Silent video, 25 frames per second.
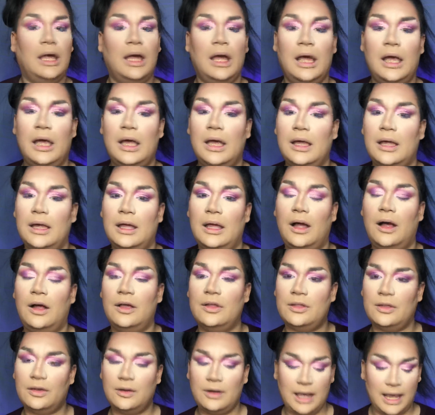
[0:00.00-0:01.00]
huh?
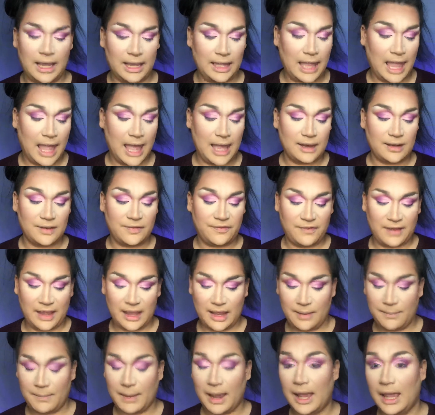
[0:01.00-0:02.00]
Also, I can't
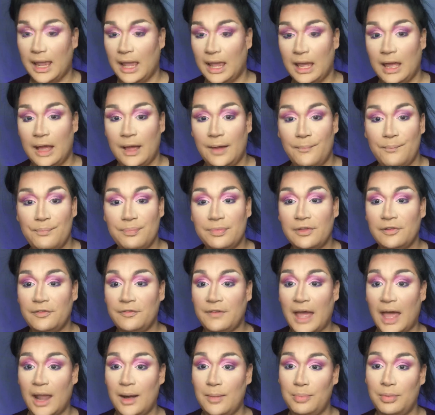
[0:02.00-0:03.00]
find my
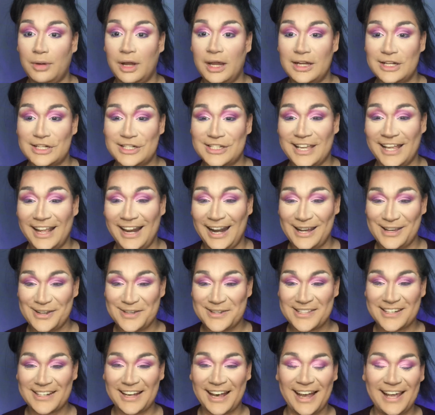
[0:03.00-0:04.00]
fan brush that I
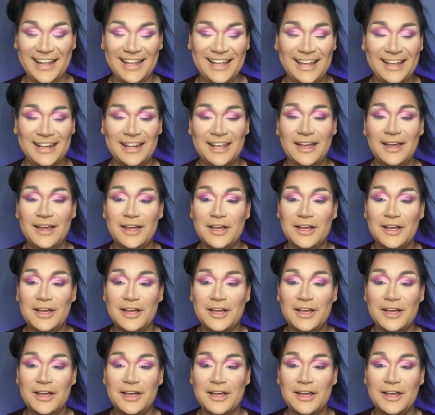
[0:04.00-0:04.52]
used to highlight,